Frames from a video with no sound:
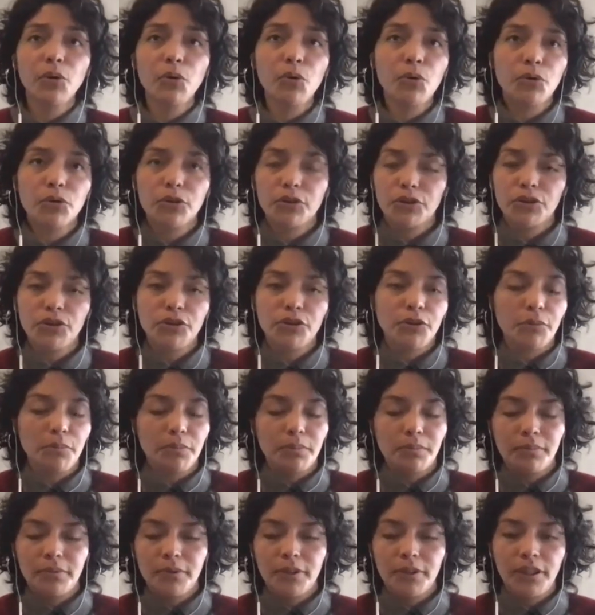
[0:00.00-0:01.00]
or you
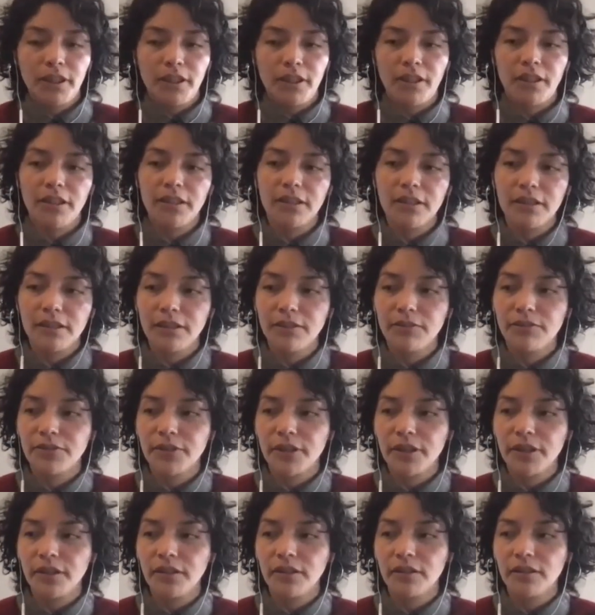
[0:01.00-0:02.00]
know uh, in
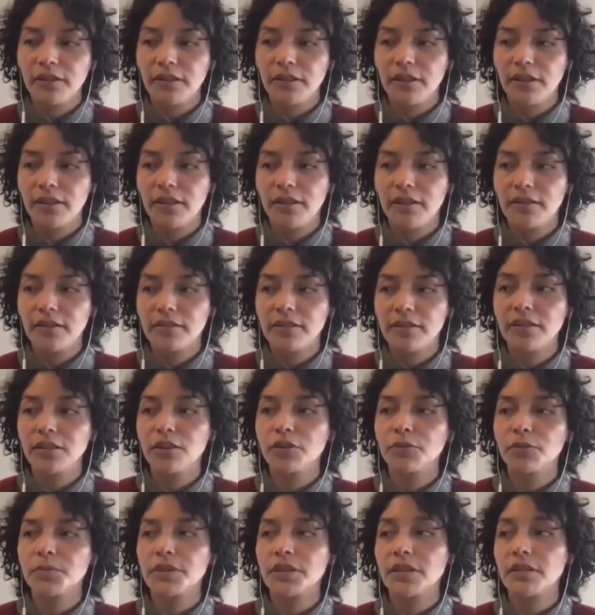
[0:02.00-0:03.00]
different uh,
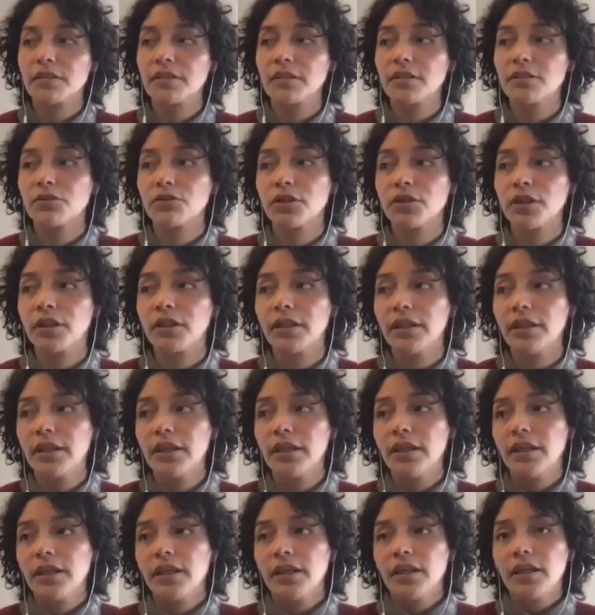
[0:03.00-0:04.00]
circumstances so then
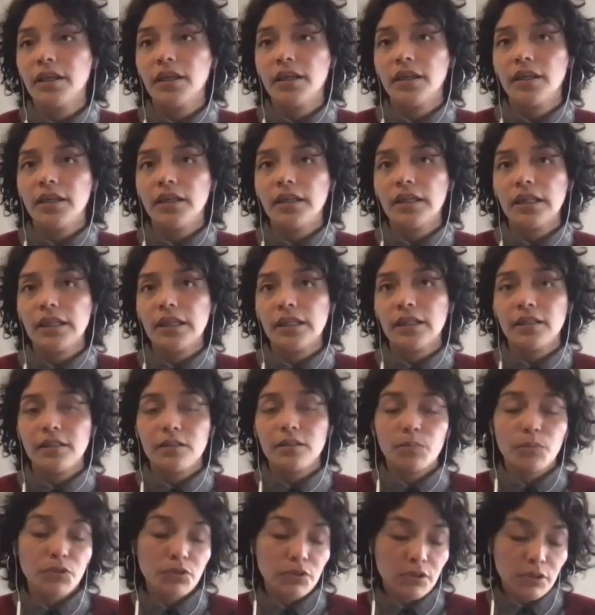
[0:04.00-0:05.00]

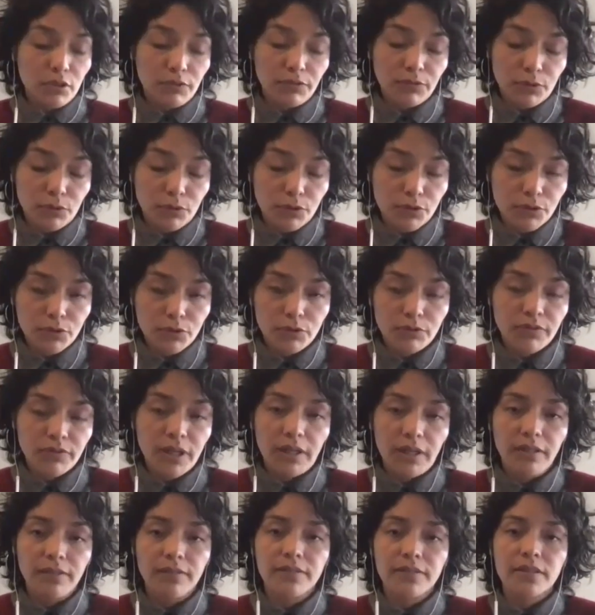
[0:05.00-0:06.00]
his music of course
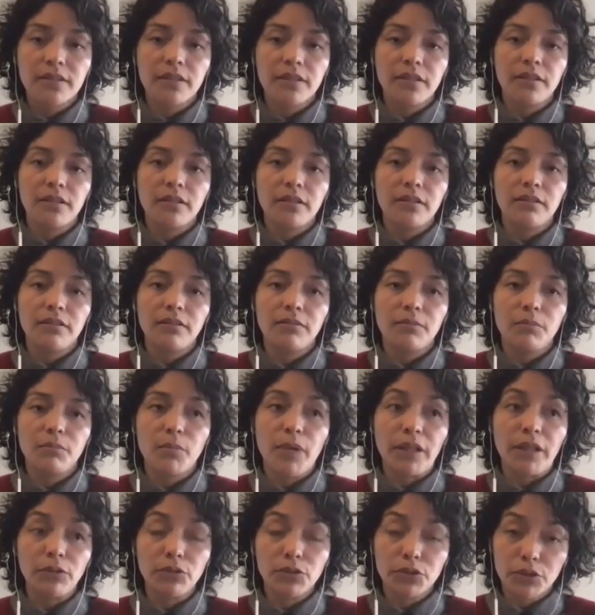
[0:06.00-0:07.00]
survives in
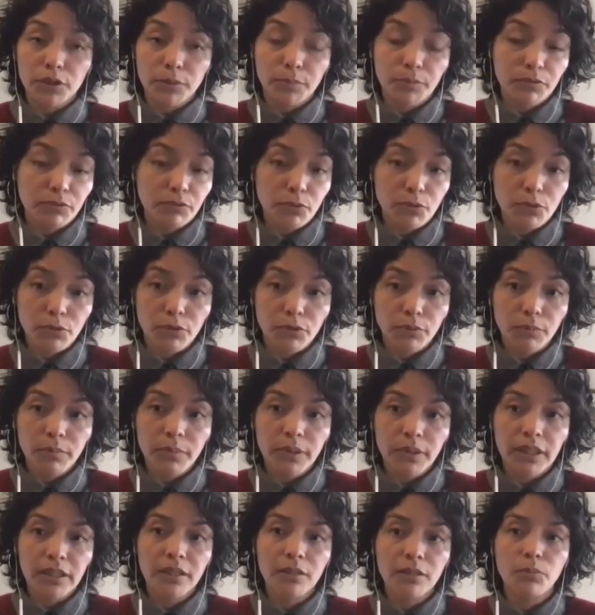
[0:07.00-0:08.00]
manuscript
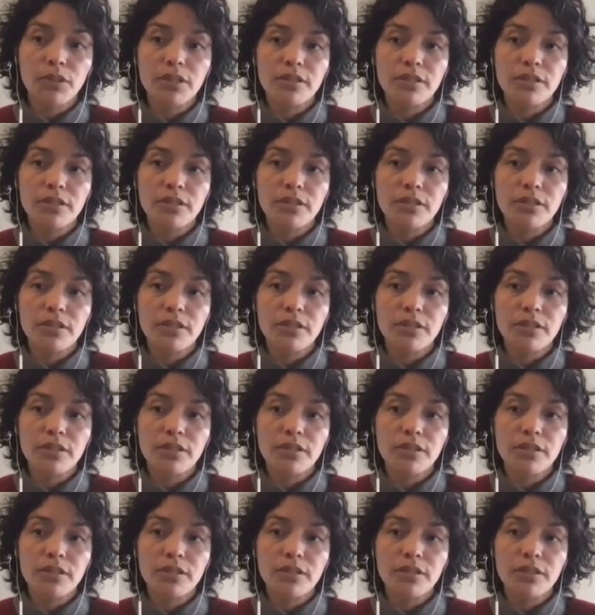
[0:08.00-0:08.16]
form he